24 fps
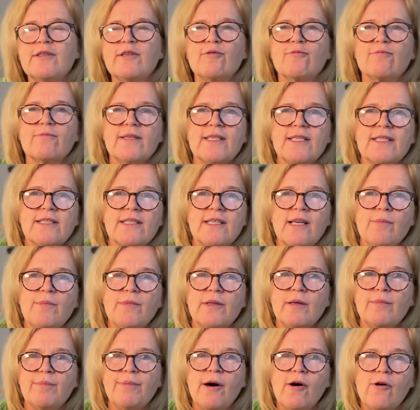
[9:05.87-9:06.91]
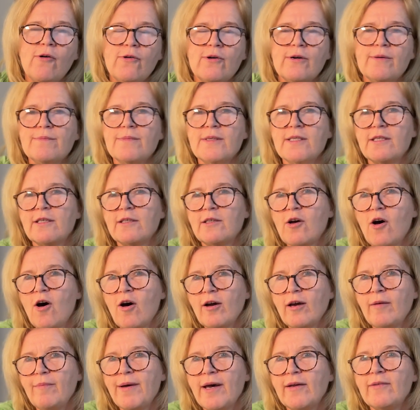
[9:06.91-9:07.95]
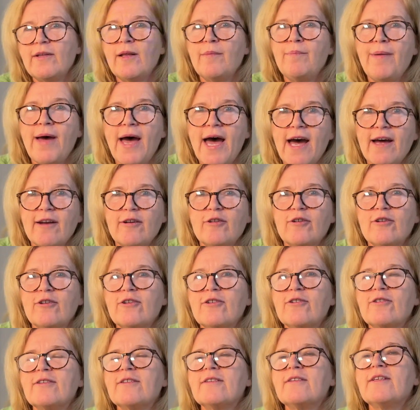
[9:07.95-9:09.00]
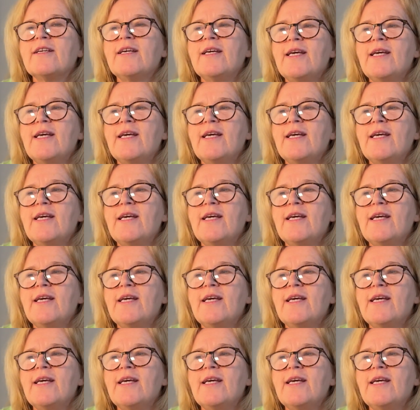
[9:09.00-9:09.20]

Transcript: to read some of the poems, to talk about the pattern.